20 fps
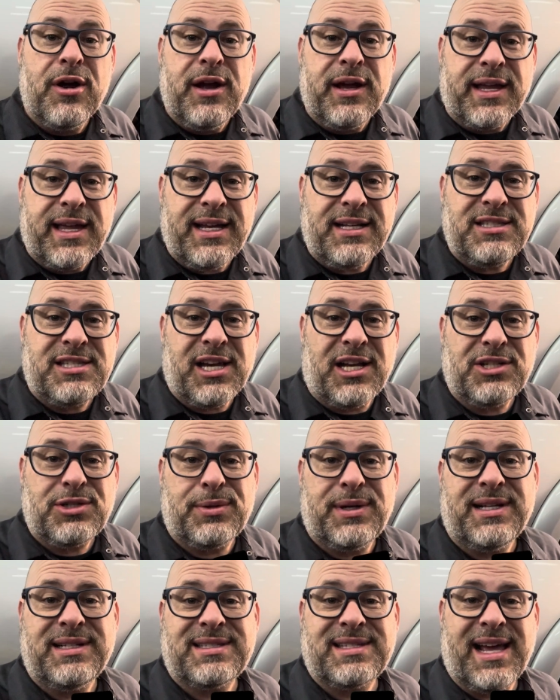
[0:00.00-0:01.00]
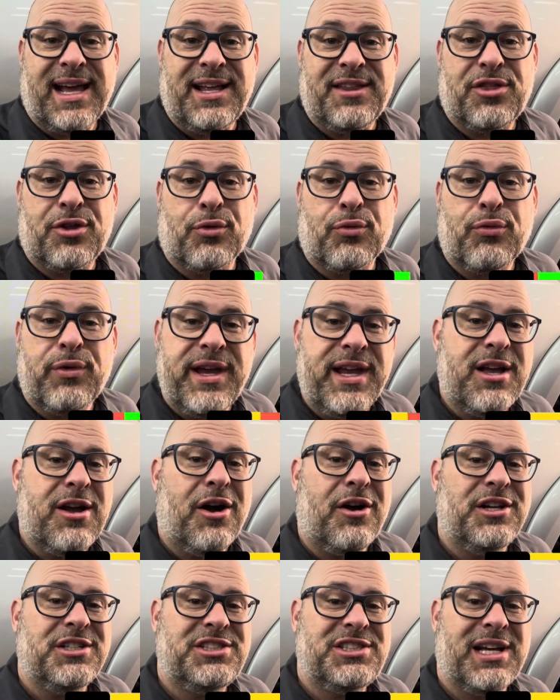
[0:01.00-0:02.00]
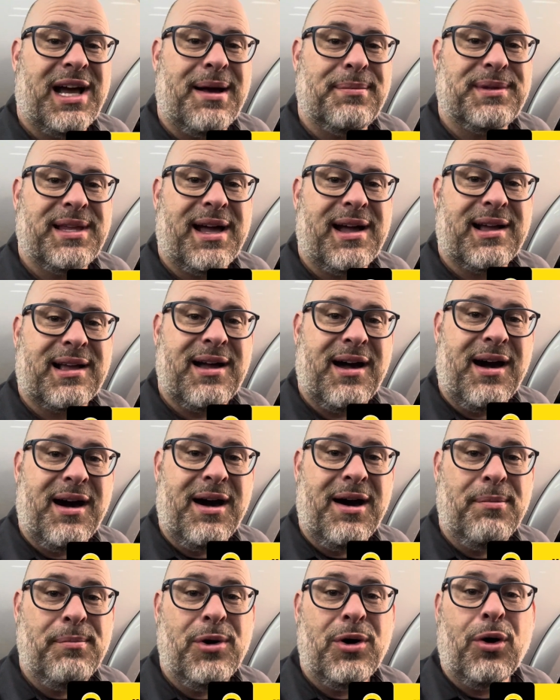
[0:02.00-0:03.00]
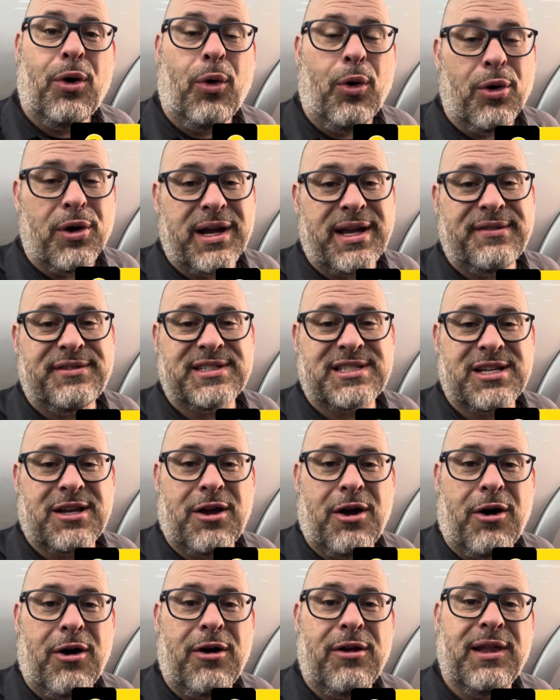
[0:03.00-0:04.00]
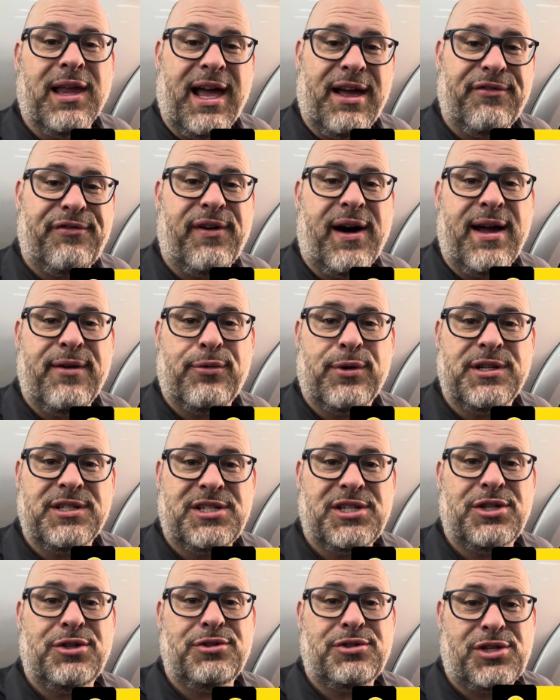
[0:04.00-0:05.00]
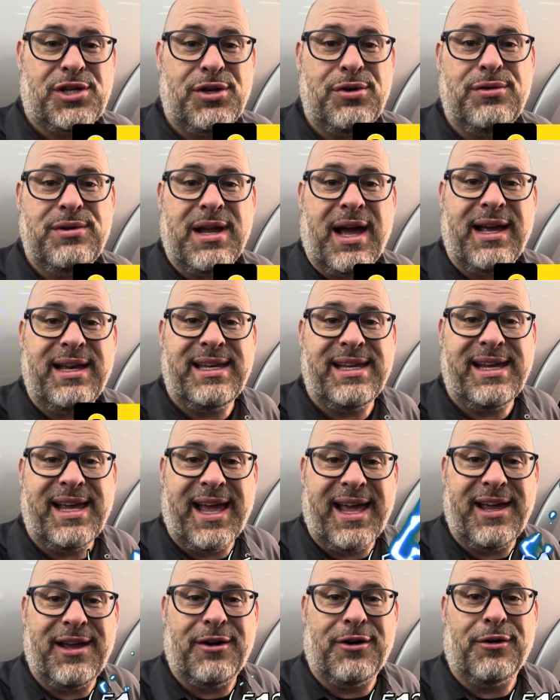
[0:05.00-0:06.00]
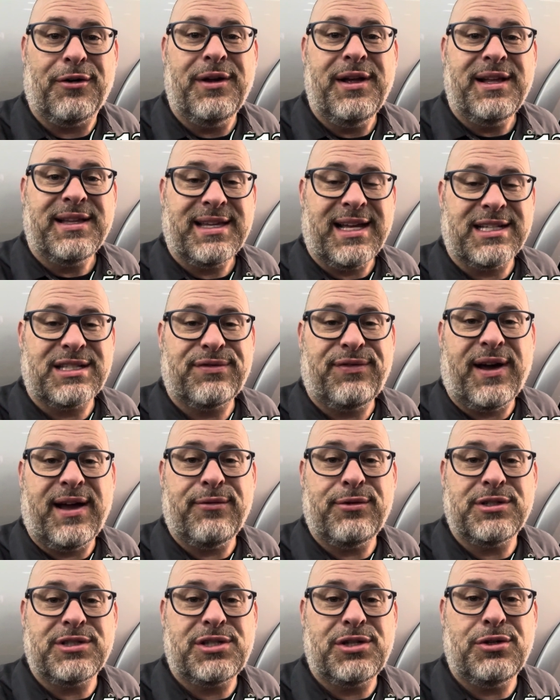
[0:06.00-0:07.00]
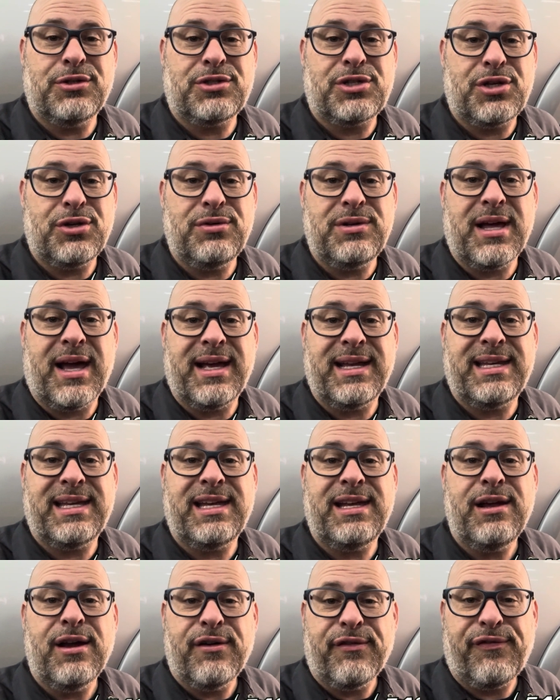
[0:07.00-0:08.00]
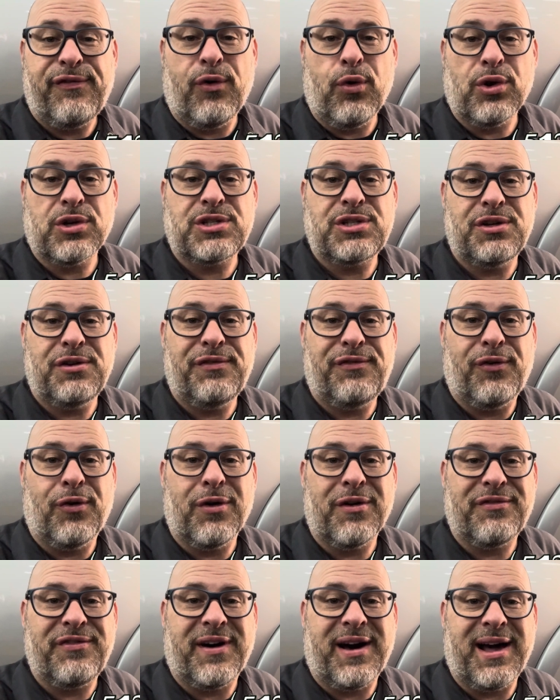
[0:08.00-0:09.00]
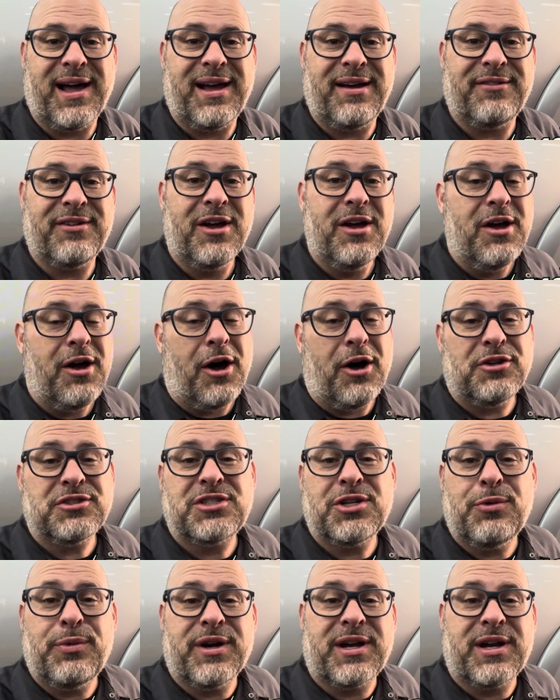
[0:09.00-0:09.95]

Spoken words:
get in touch with us at thereconshop.com or give us a call at 512-290-HAIL. That's 512-290-4245. Also, we're